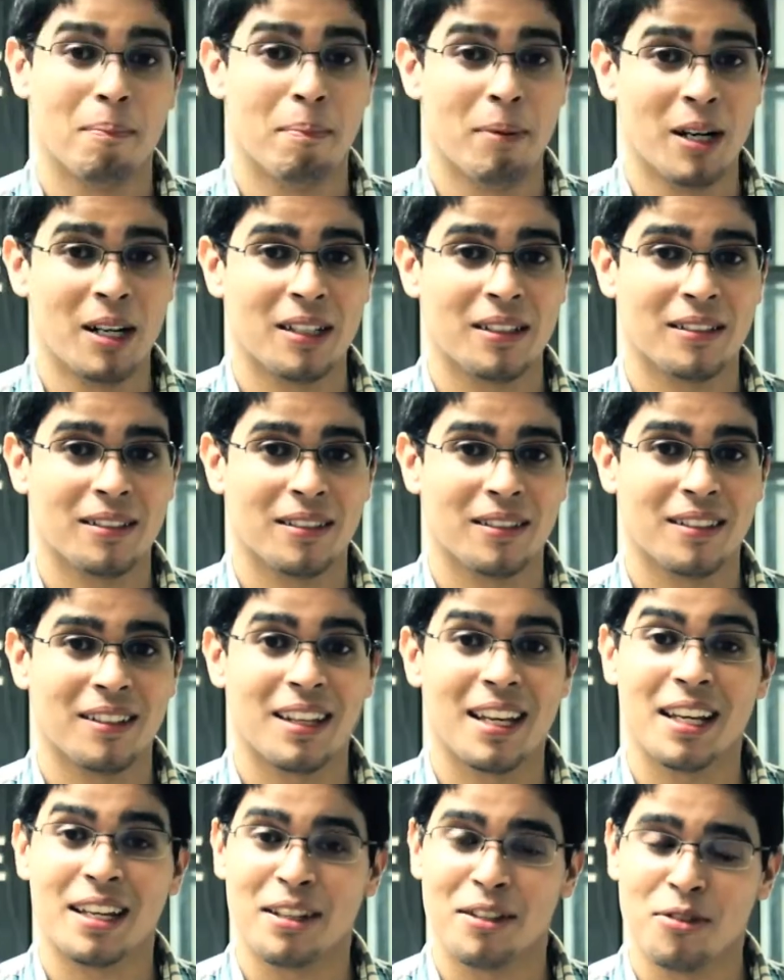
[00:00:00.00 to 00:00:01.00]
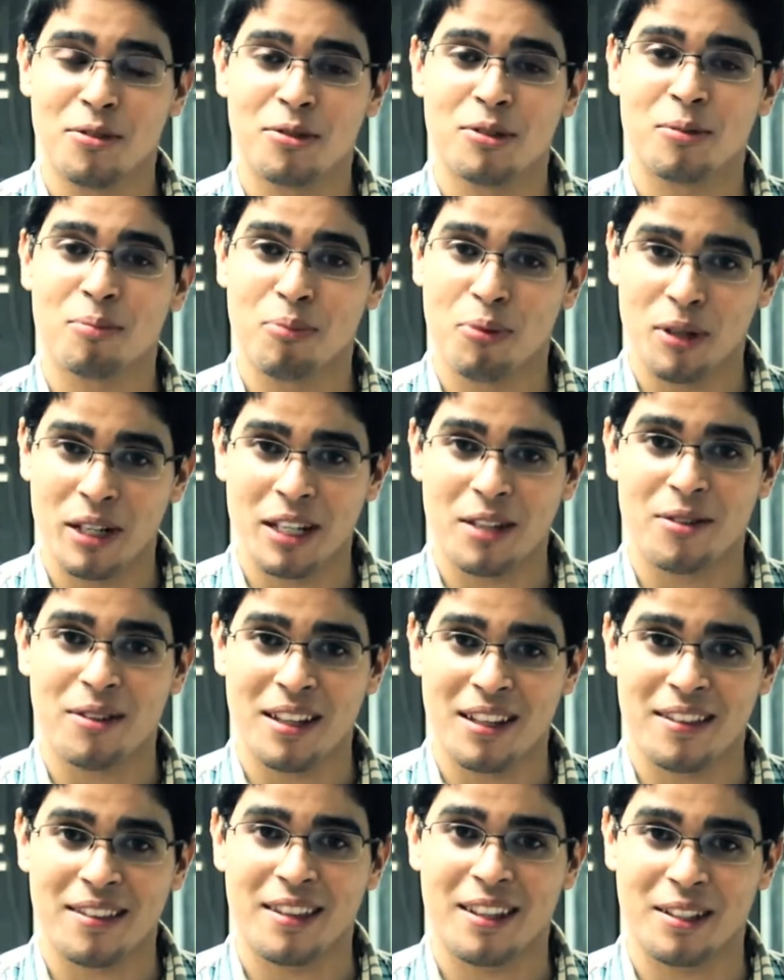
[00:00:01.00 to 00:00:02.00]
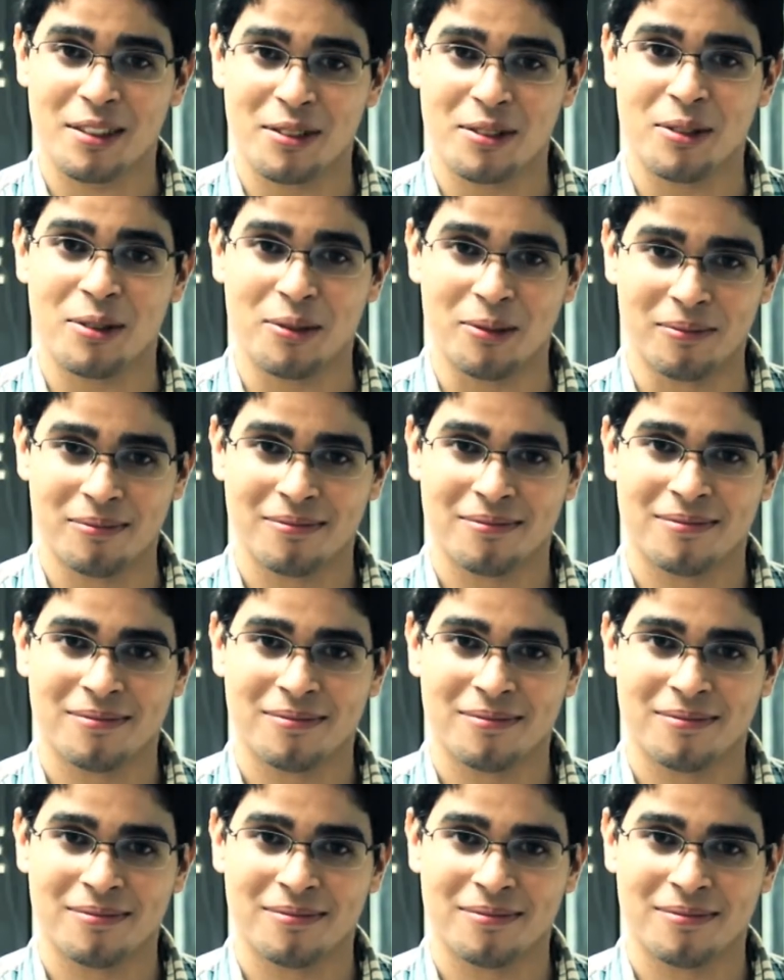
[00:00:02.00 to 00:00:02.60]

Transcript: But it can do some pretty unique things too,